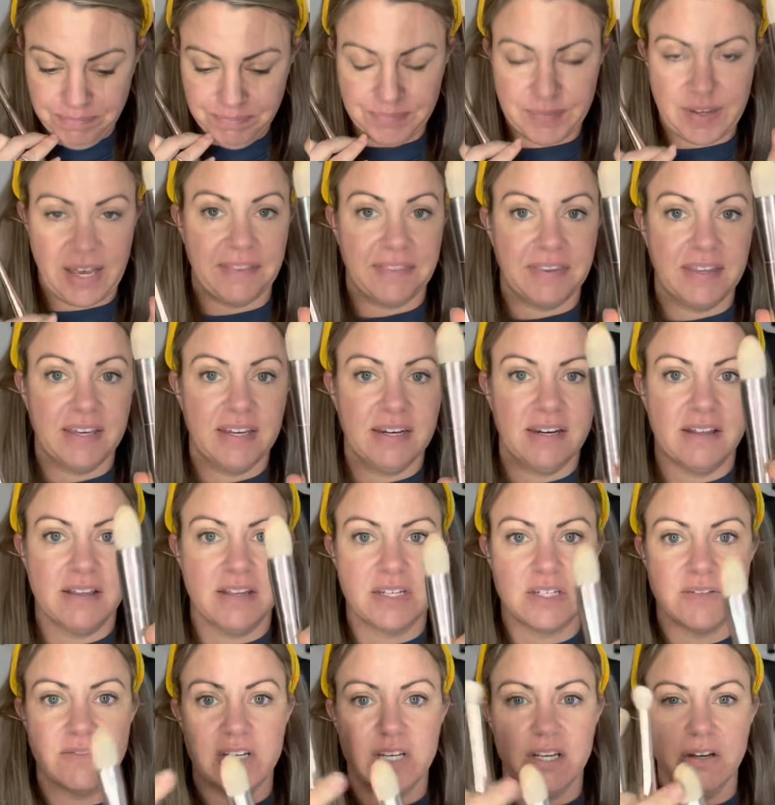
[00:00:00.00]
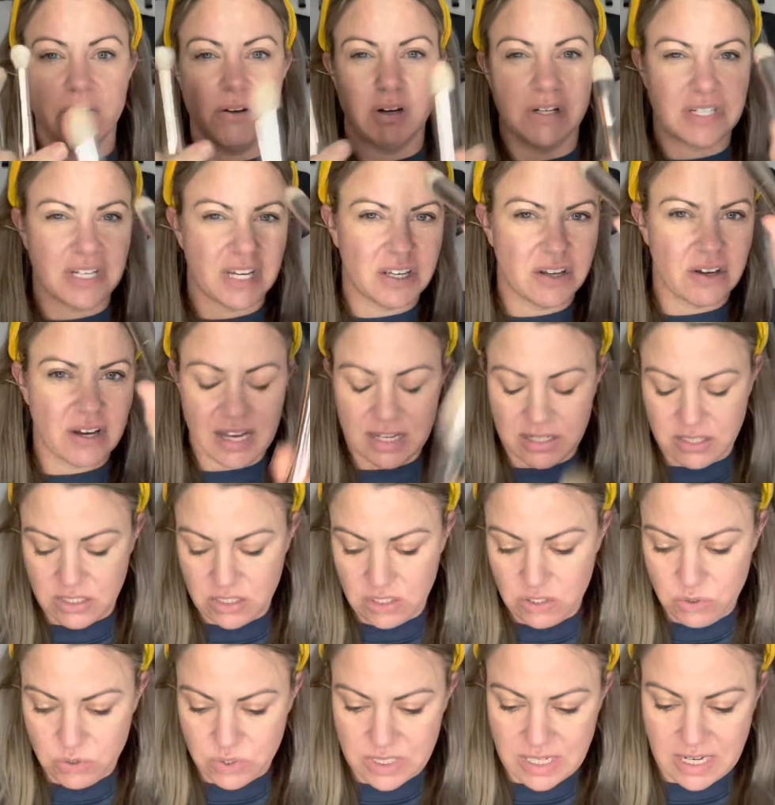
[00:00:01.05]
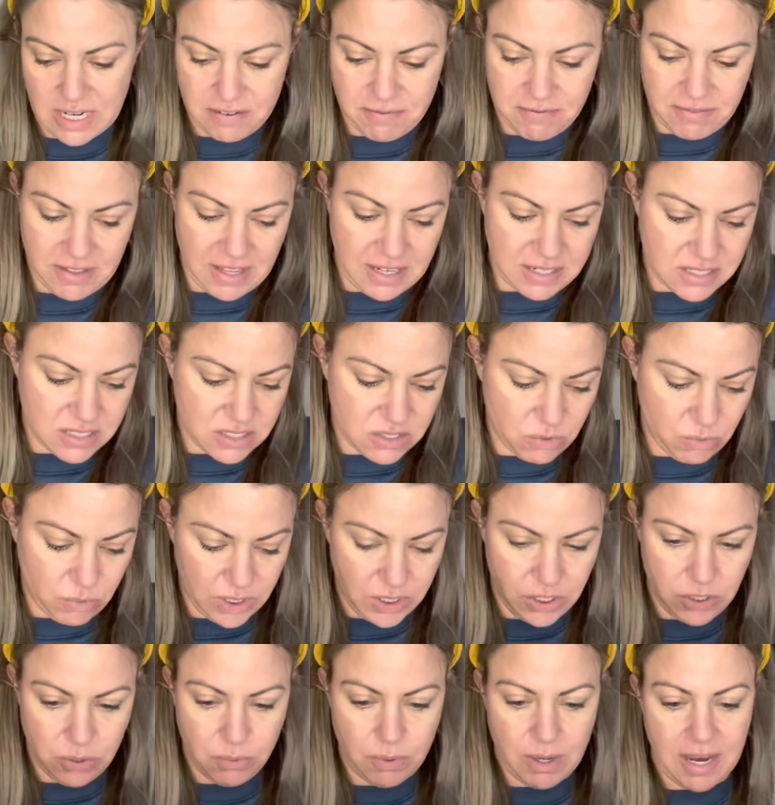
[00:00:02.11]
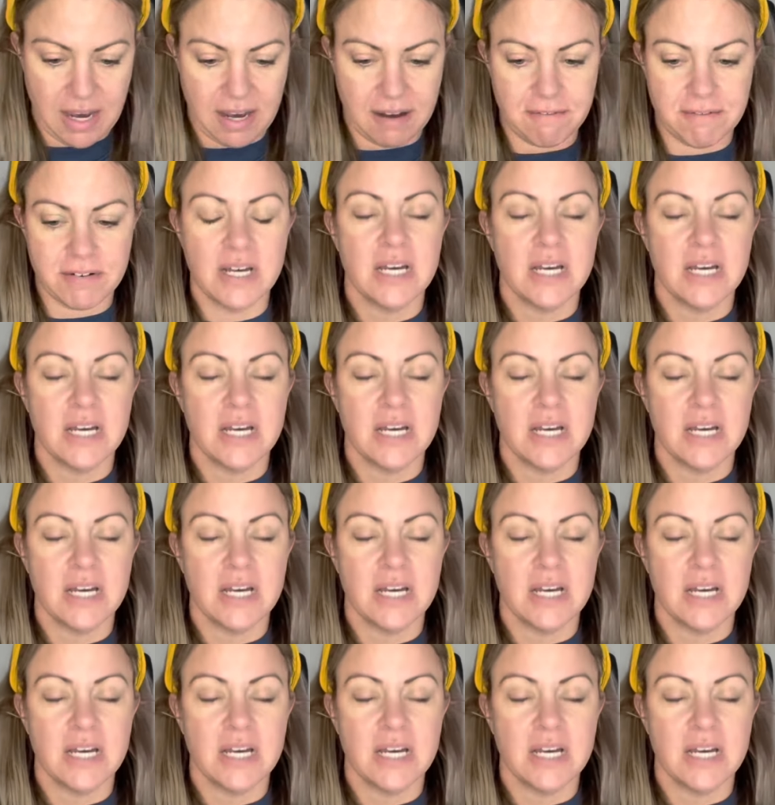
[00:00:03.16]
at the end of this video, I'll tell you how to use that if that's the one you have.